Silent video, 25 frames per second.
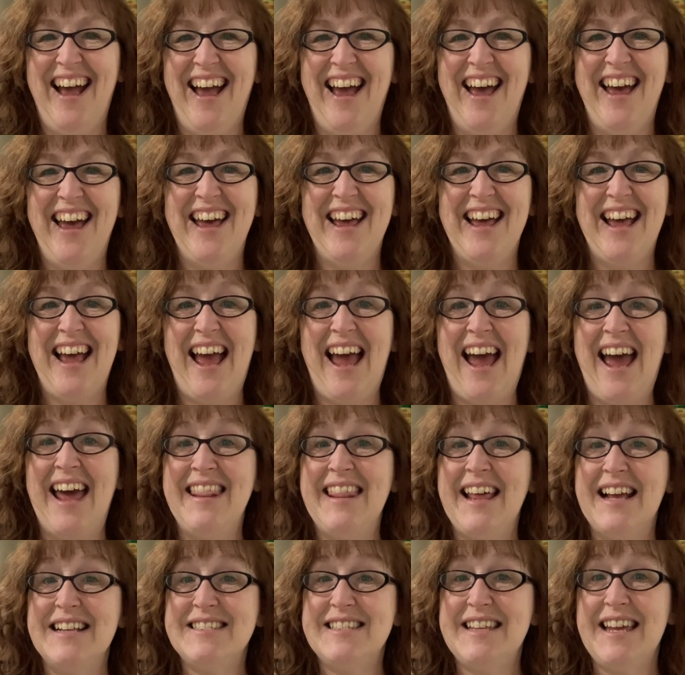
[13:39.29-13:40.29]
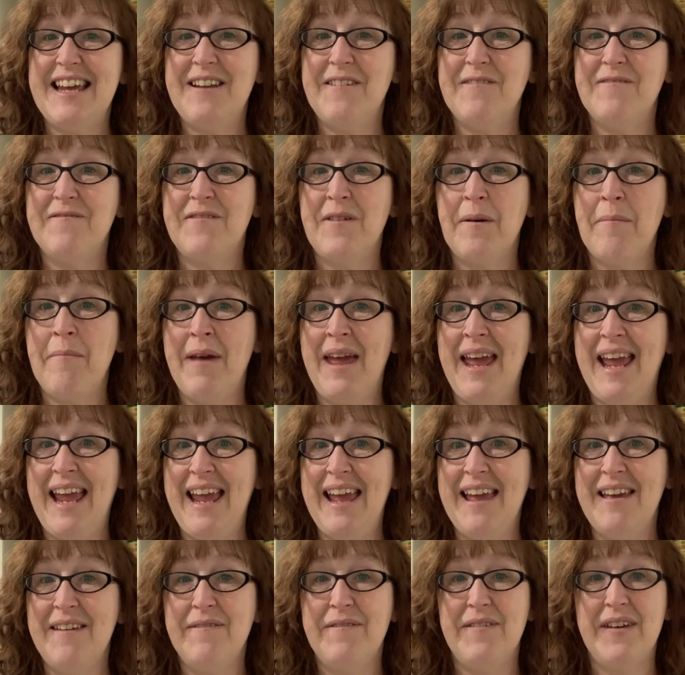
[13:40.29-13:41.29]
And that's it for
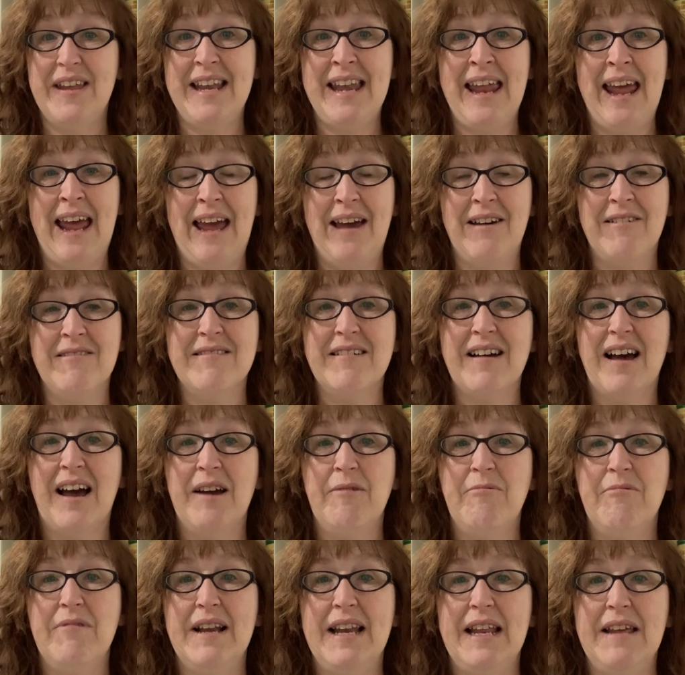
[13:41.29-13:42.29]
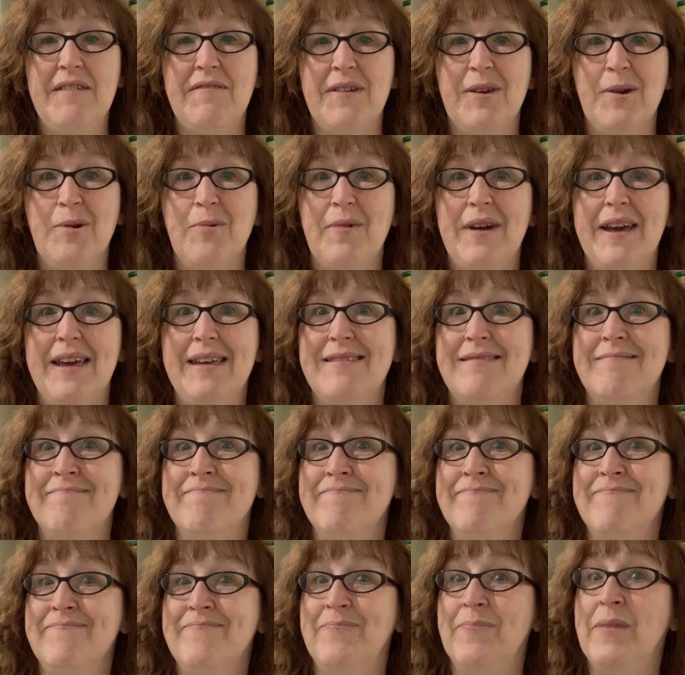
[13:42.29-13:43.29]
me for now. I will leave you
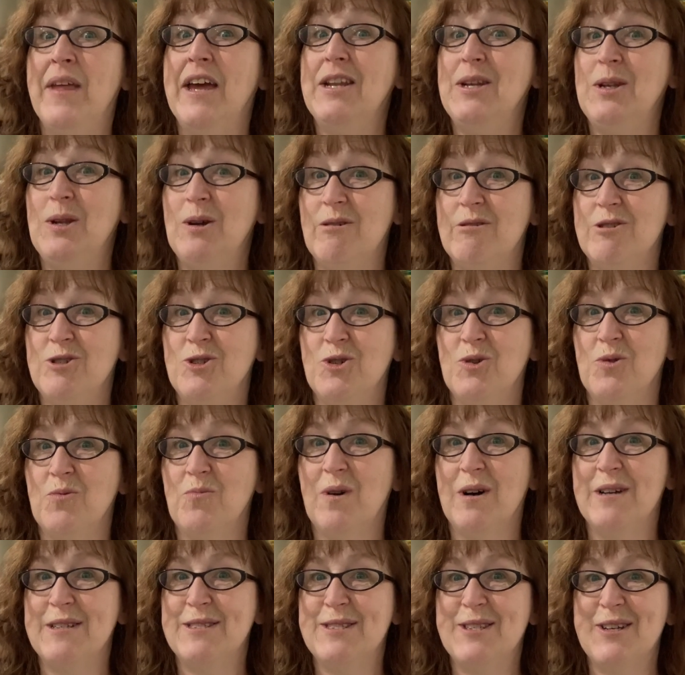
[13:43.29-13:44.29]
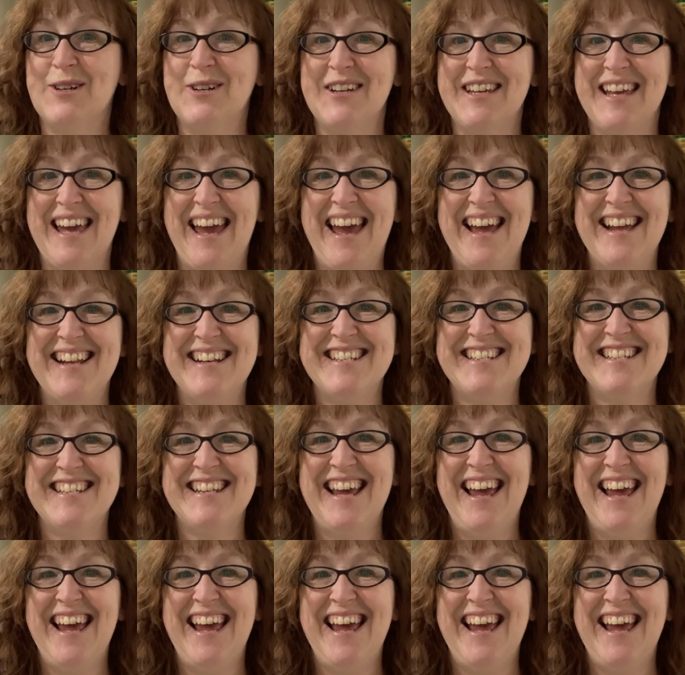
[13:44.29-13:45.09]
with not sure what song yet,